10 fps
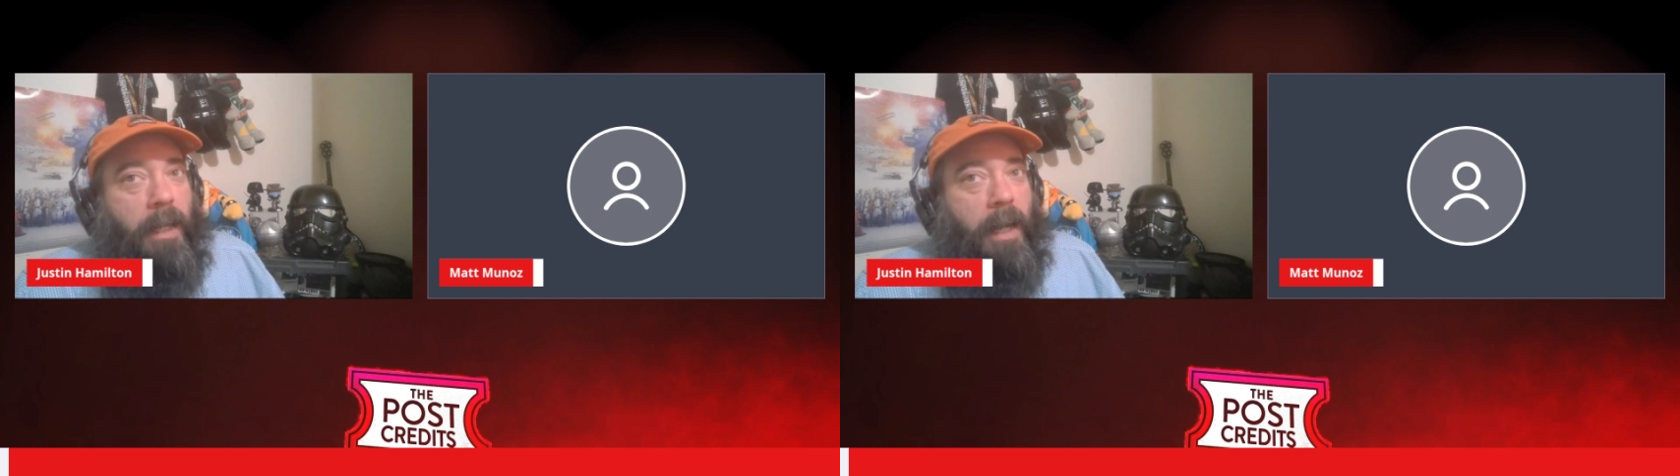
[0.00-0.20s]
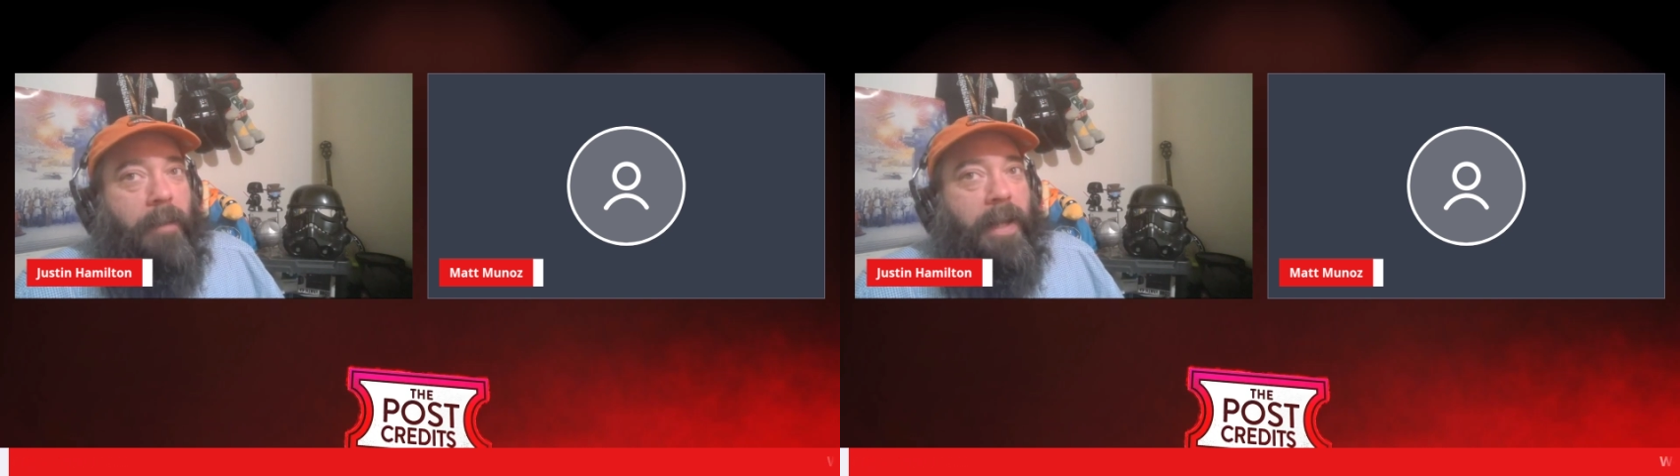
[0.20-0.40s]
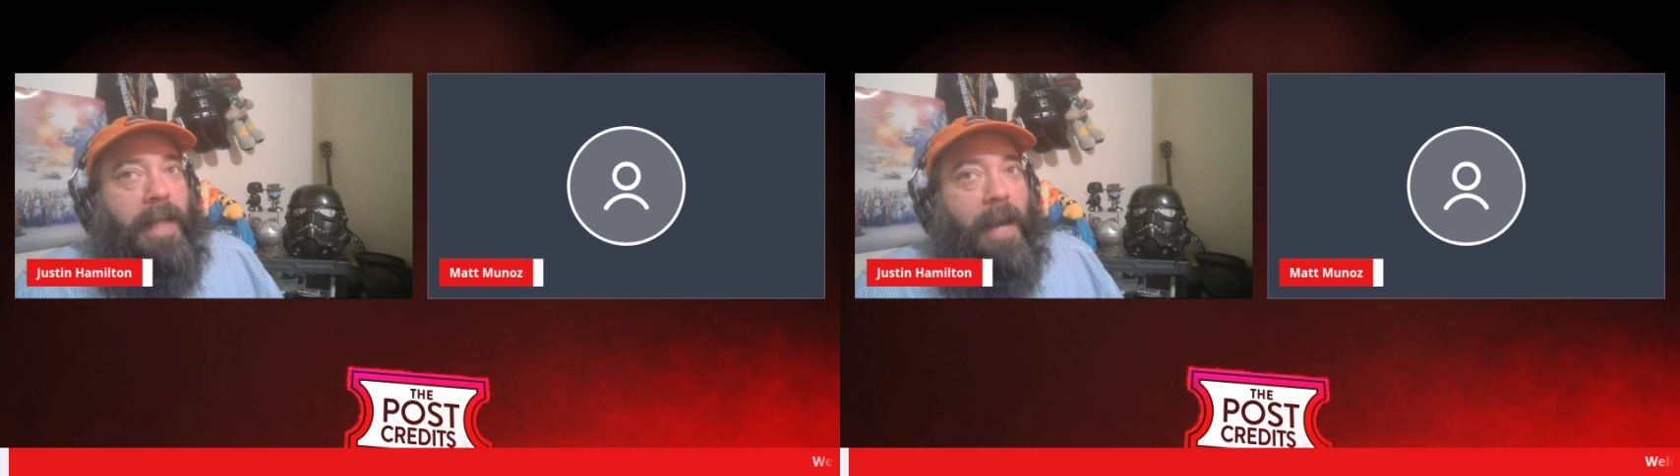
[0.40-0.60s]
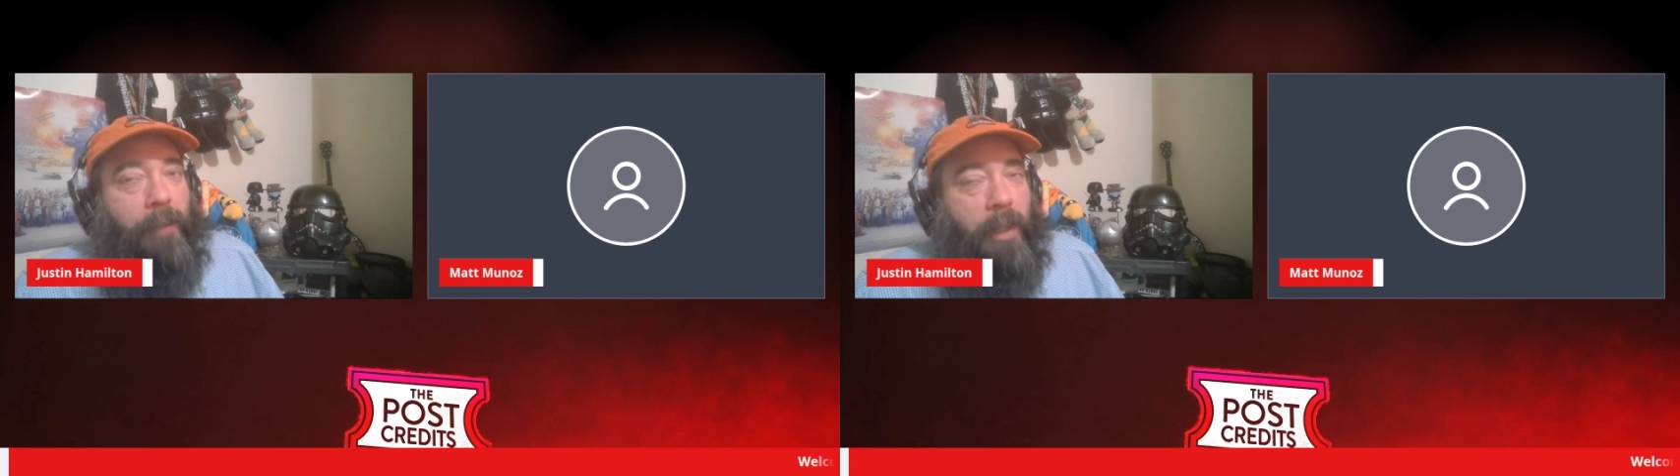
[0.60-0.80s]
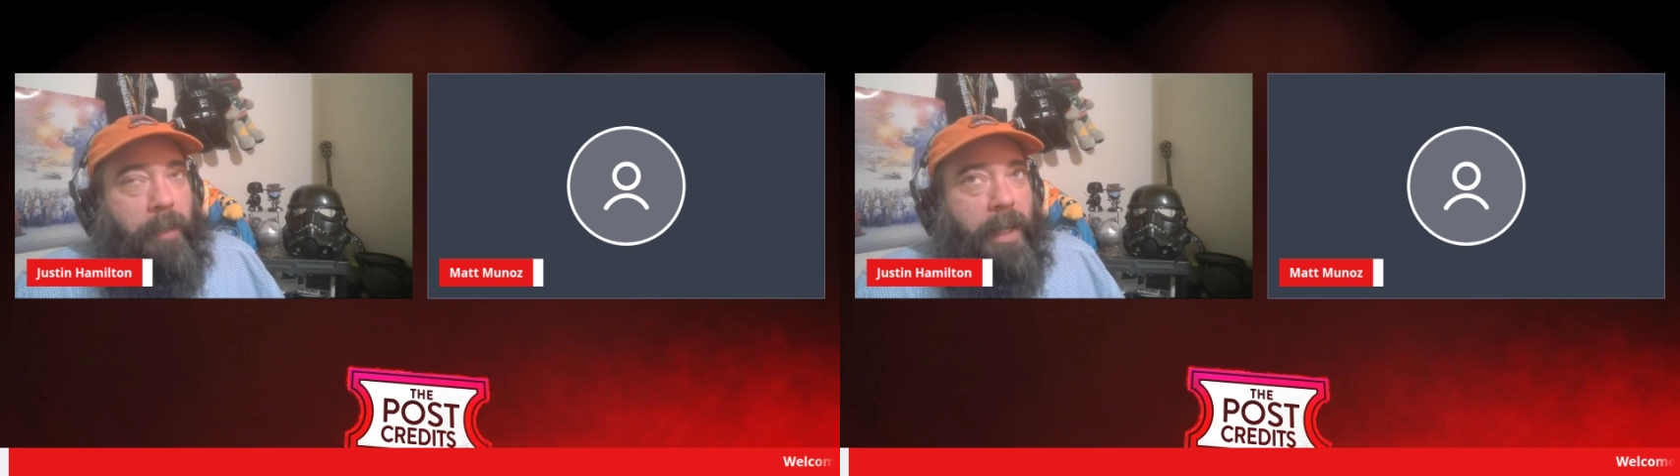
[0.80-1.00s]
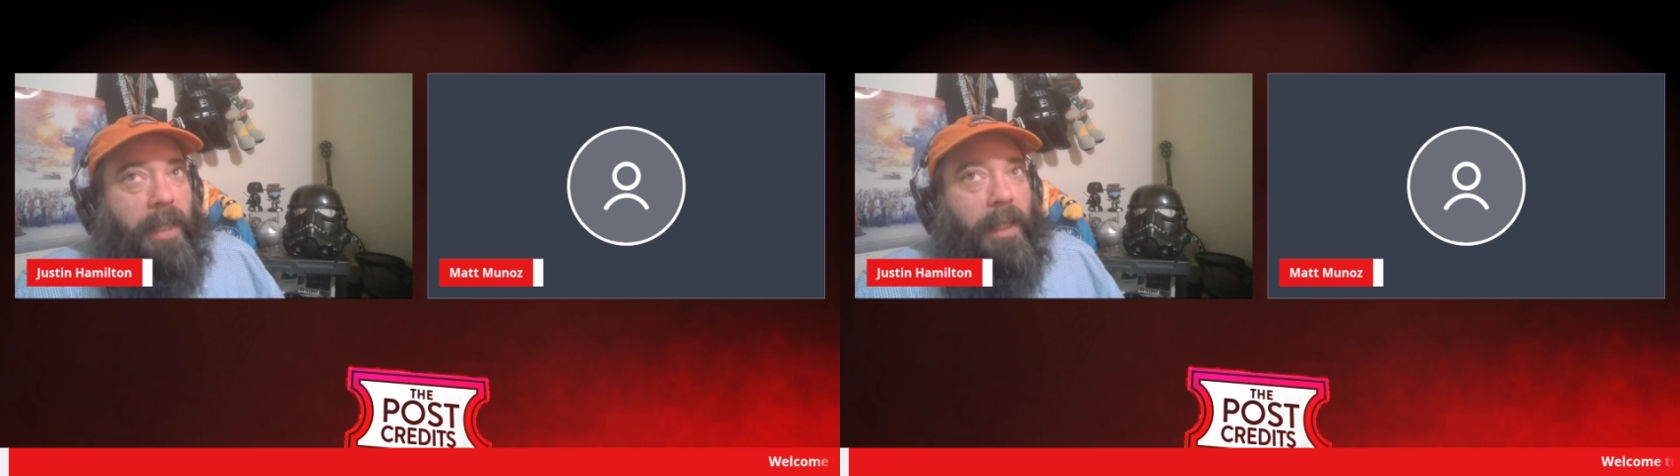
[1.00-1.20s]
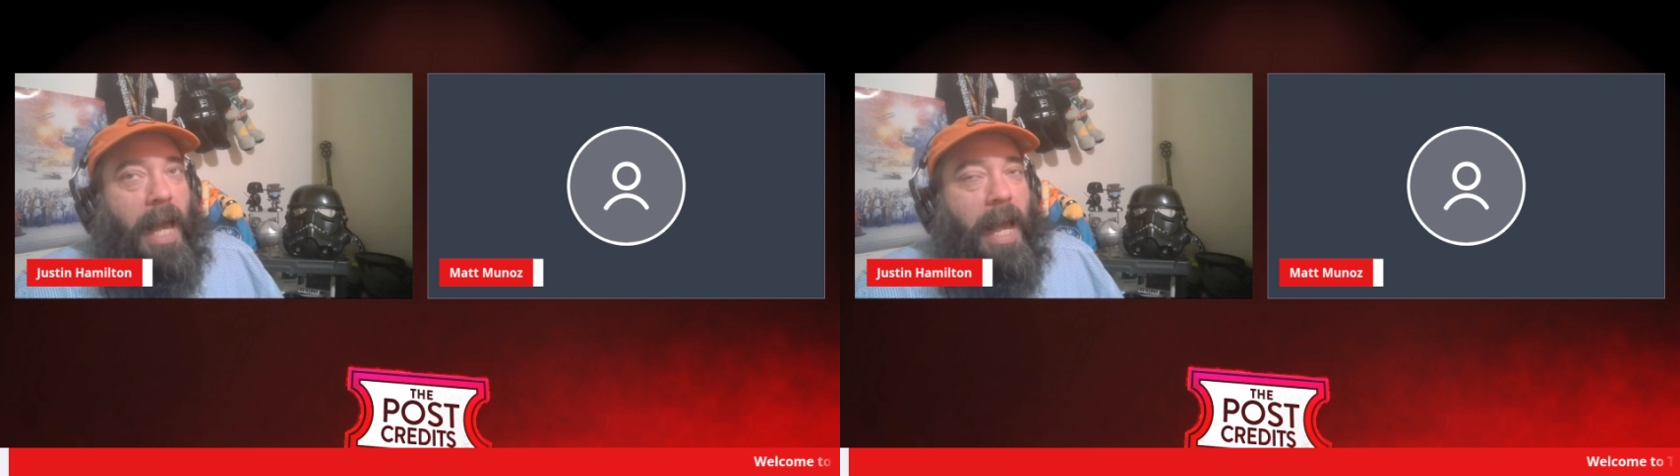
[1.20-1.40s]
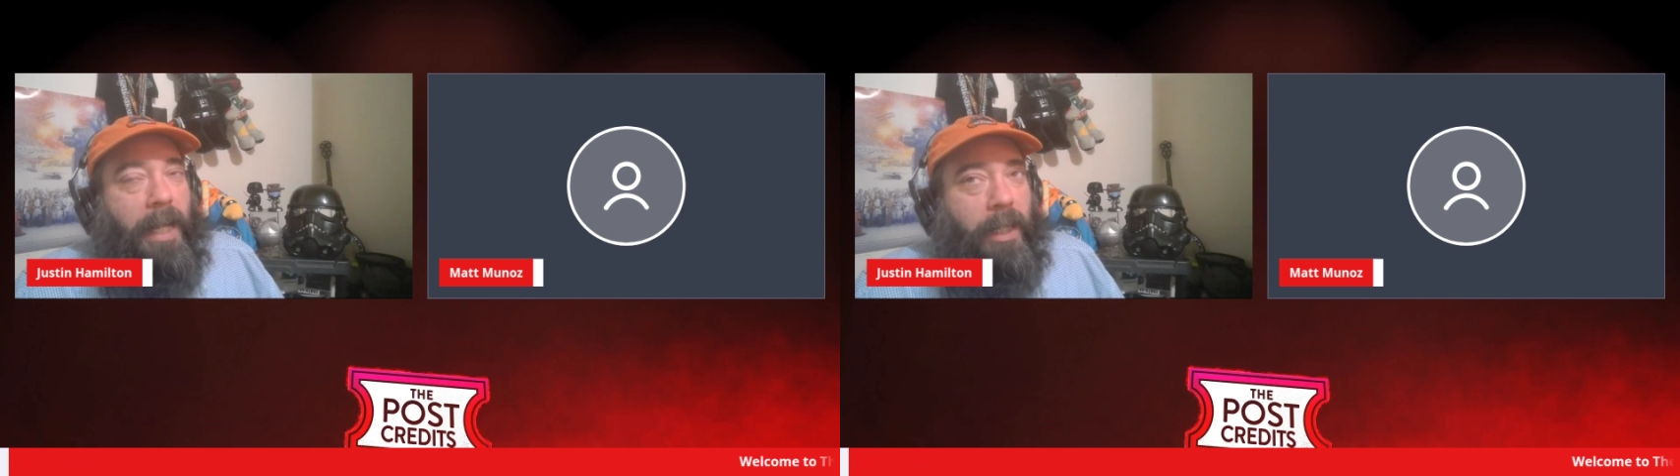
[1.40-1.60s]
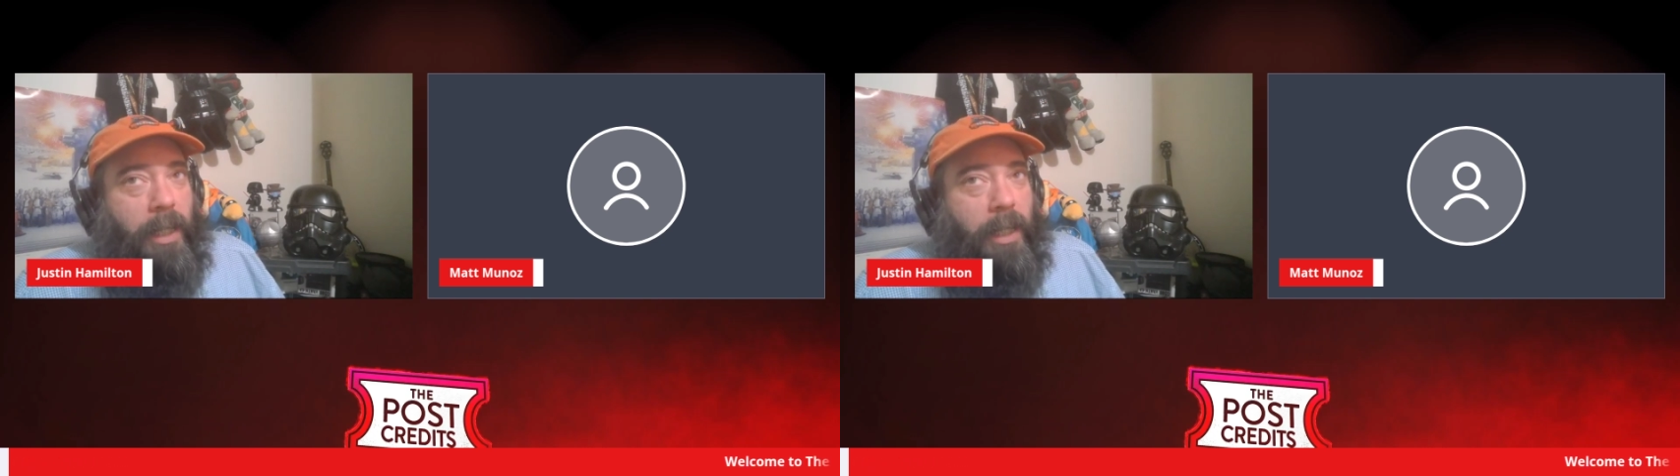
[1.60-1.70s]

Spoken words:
I mean, that would have been like,